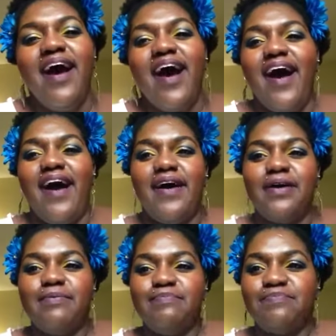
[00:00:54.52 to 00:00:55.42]

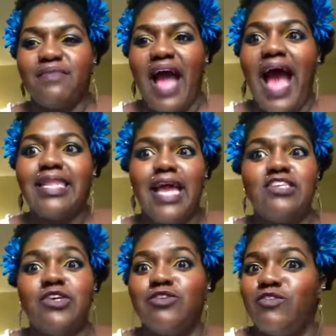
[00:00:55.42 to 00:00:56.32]
I like
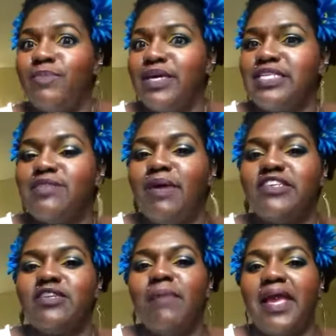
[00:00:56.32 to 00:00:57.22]
children's books as
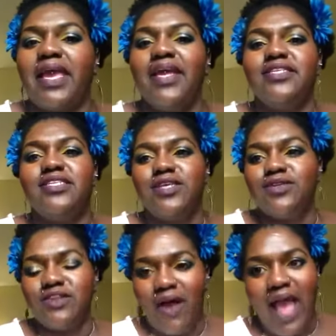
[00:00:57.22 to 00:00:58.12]
much as my kids do,
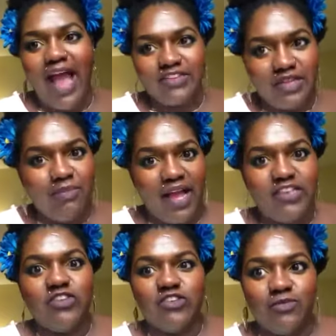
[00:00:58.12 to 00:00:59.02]
so I actually buy
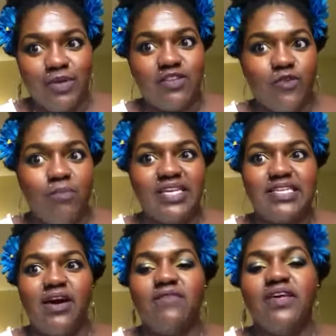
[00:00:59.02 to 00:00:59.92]
children's books for
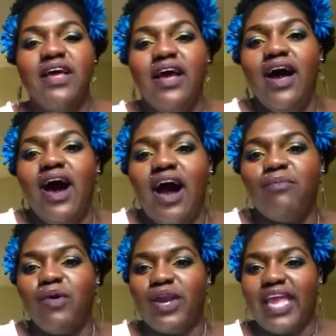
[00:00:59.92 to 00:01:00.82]
myself
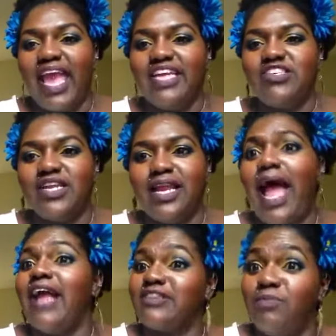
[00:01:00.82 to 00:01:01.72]
on occasion, and
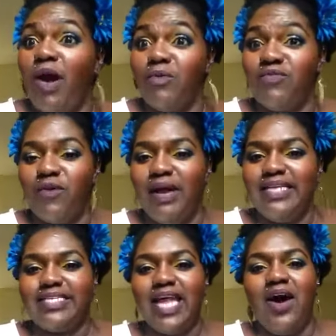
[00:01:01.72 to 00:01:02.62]
I actually bought one for
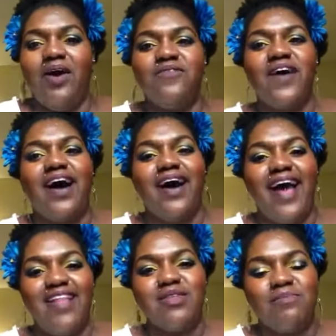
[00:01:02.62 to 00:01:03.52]
myself
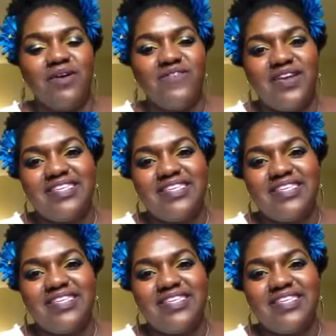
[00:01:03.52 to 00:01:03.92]
at the book fair